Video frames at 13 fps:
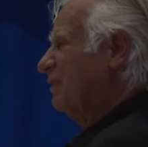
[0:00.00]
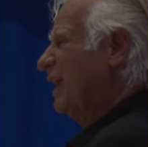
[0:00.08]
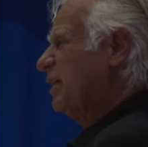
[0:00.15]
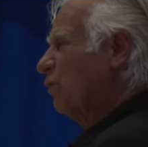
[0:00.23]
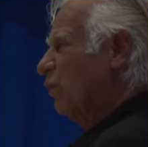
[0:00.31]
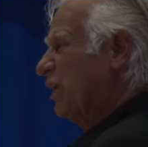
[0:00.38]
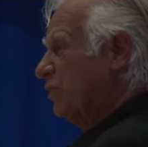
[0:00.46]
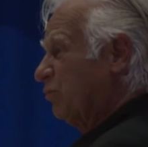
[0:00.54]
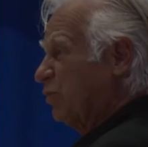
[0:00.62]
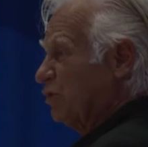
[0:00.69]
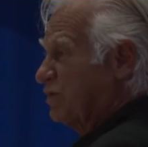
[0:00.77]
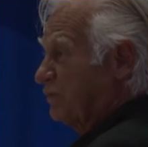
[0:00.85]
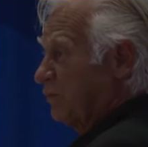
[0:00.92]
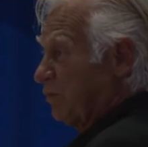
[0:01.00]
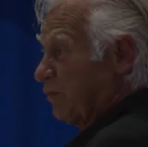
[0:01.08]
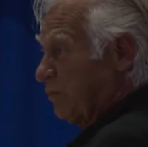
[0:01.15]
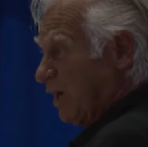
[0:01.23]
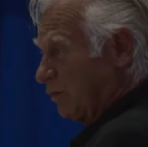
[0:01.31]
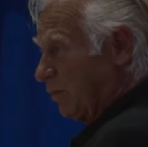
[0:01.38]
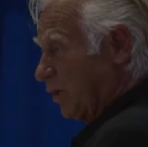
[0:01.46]
take away the books from the
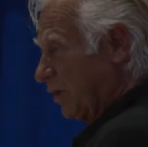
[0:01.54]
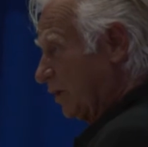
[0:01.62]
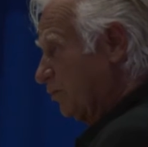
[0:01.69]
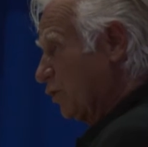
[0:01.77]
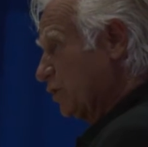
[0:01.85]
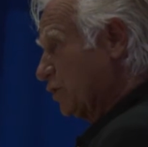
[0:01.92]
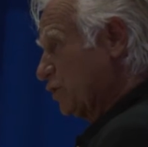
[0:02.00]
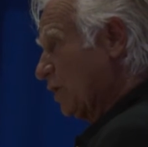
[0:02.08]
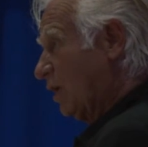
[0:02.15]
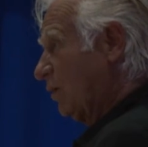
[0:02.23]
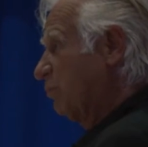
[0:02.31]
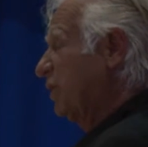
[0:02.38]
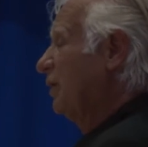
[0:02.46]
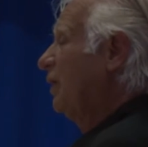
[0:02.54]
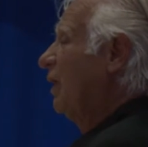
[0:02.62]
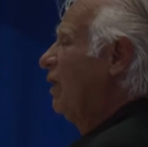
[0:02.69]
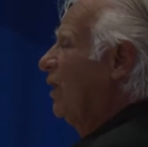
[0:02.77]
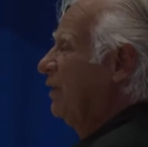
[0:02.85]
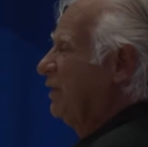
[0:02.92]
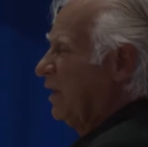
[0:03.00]
macrobiotic bookshop.
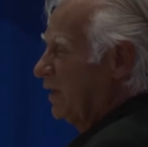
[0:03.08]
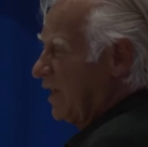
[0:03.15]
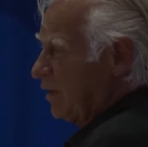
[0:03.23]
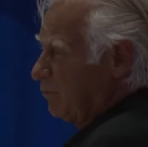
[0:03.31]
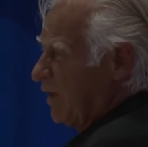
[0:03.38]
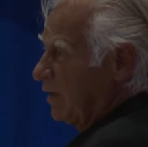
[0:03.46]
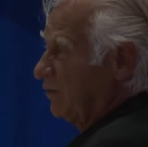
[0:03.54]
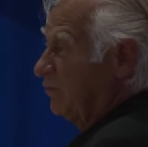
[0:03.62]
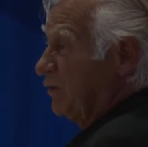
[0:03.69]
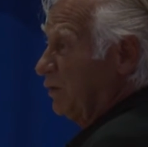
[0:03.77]
They came back a